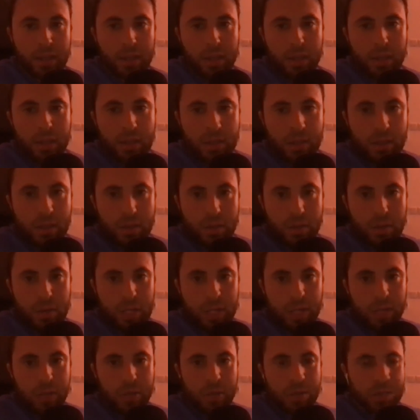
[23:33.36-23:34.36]

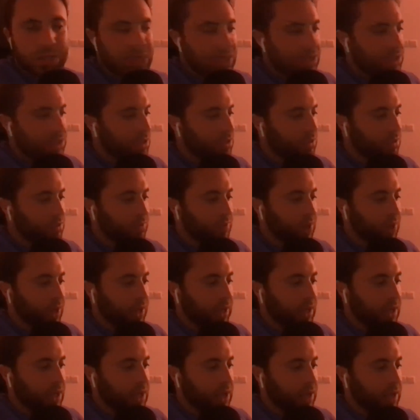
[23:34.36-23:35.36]
you could say she was my
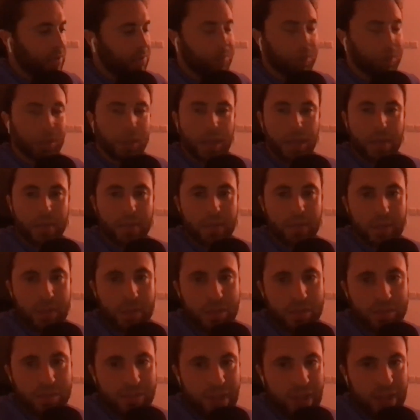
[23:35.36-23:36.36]
client, but I mean,
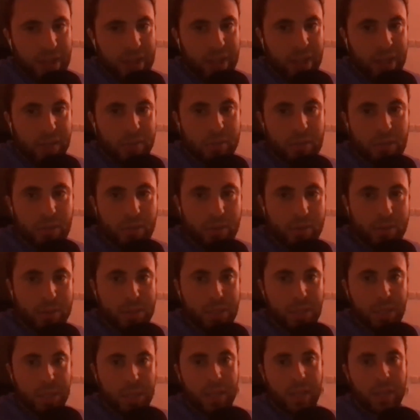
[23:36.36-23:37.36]
the fact that I was able to
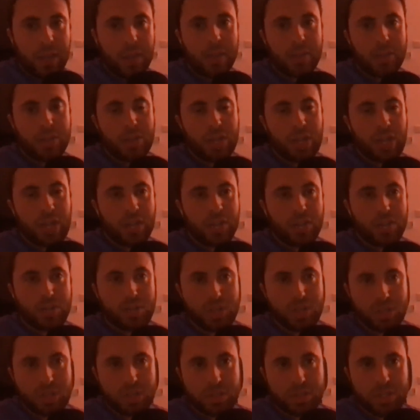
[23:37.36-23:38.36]
see the change
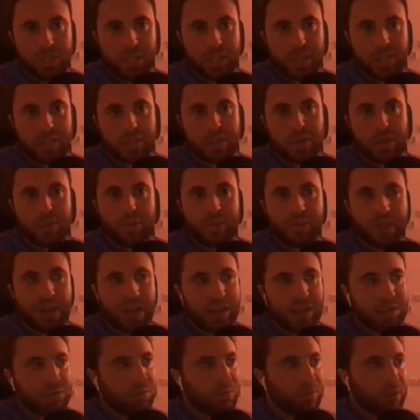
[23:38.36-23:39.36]
and see it so
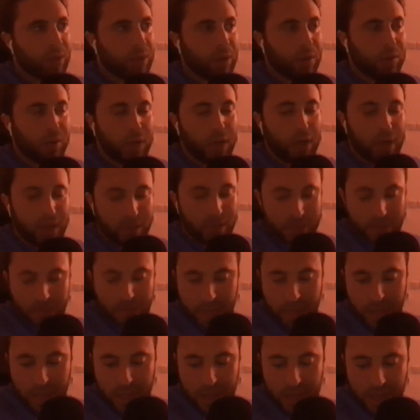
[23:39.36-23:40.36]
fast with my own eyes,
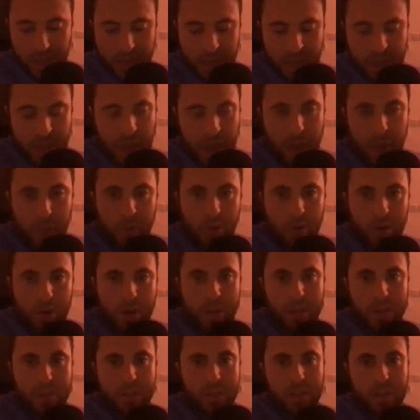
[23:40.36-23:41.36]
that
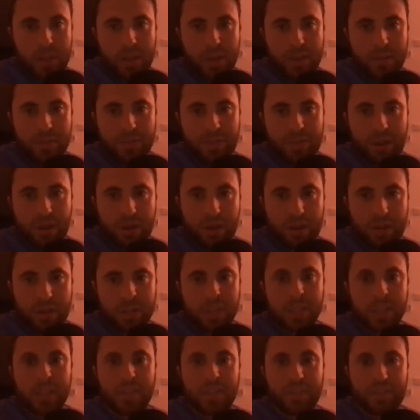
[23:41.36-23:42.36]
was a very
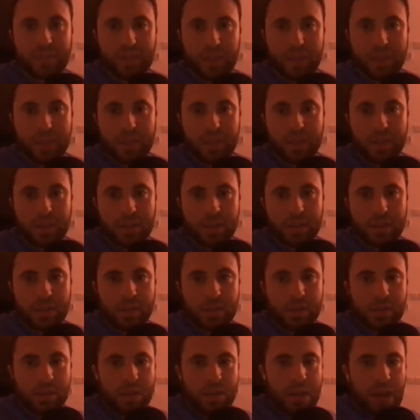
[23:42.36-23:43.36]
significant.
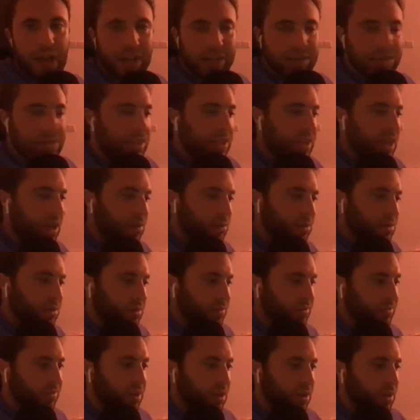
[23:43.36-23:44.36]
I'd say that was
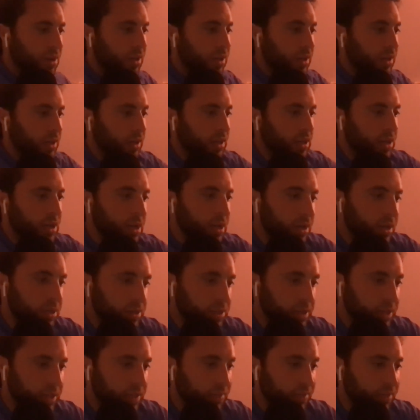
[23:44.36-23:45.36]
a very
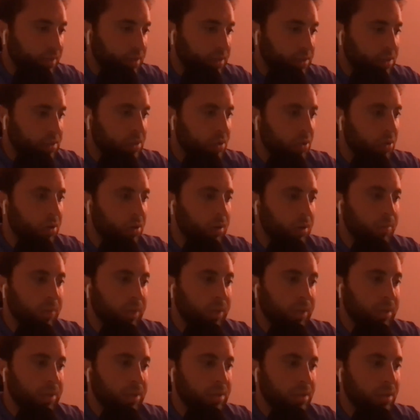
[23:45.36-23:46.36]
significant story,
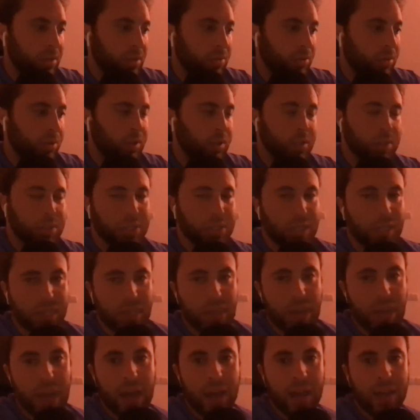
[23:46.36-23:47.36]
because you don't really see
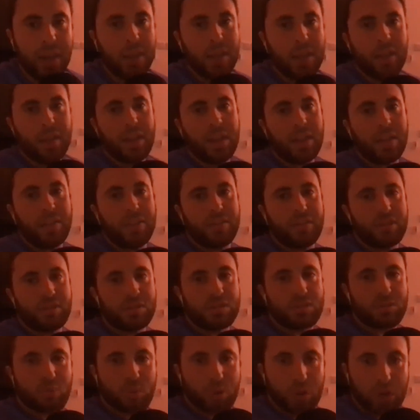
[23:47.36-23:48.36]
that if you're
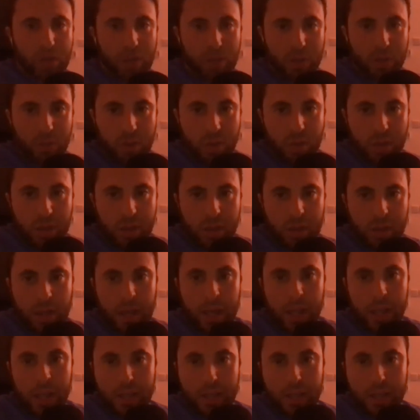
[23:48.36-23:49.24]
just working with a client.